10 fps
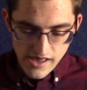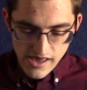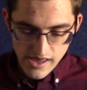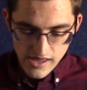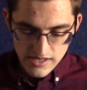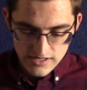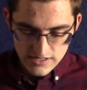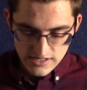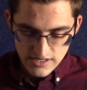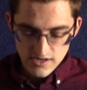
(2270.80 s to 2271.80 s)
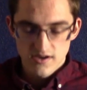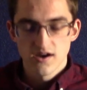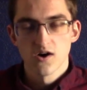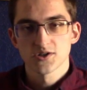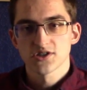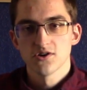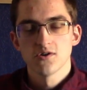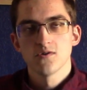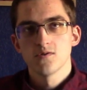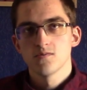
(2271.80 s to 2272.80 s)
And
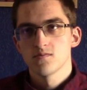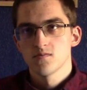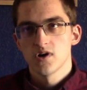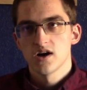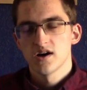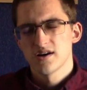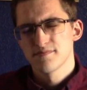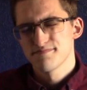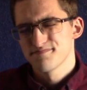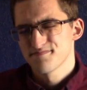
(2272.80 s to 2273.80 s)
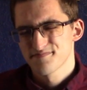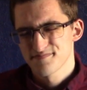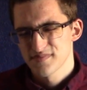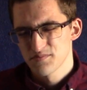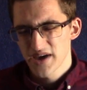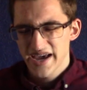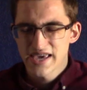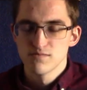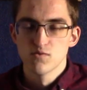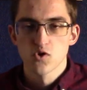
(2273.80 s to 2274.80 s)
also, back
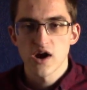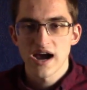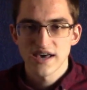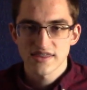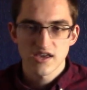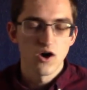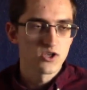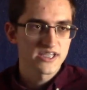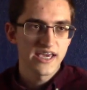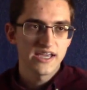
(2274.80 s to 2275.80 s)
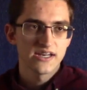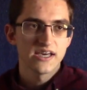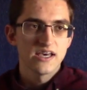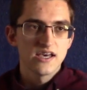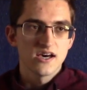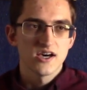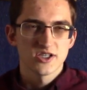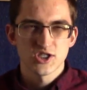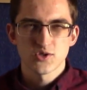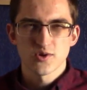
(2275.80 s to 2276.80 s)
at Morath, Kaltain
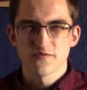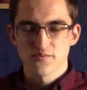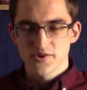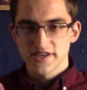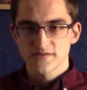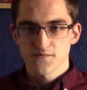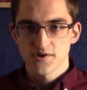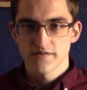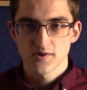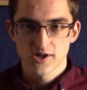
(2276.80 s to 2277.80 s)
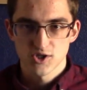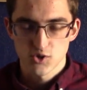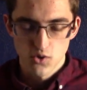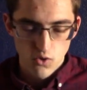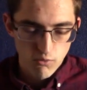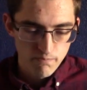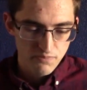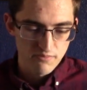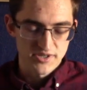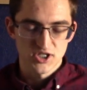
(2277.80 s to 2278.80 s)
sort of breaks free of her control,
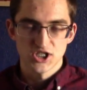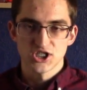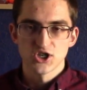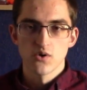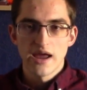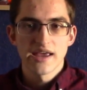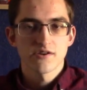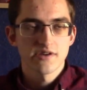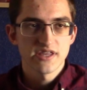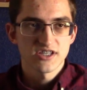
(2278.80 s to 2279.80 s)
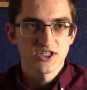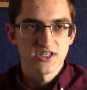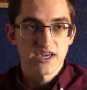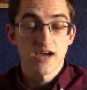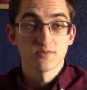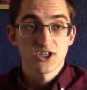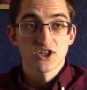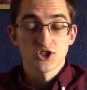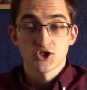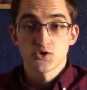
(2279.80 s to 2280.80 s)
but she's so angry that she's like, I'm just
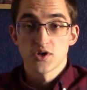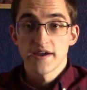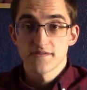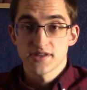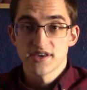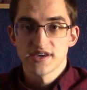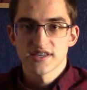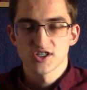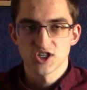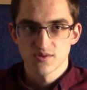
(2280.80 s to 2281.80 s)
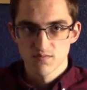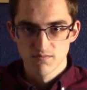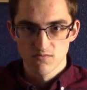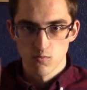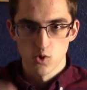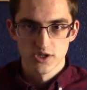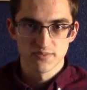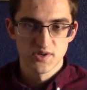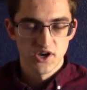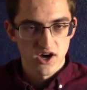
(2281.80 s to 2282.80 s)
gonna destroy everything, and she warns
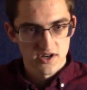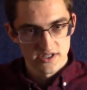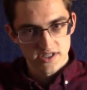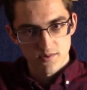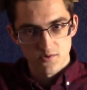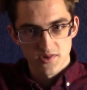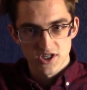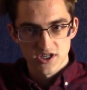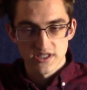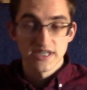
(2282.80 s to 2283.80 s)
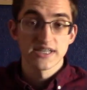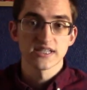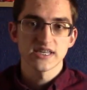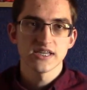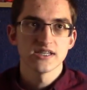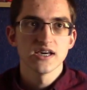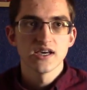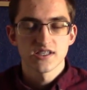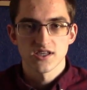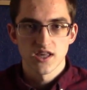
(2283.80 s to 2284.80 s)
Manon and some of the witches and Elide
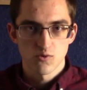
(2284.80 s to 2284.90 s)
to, like,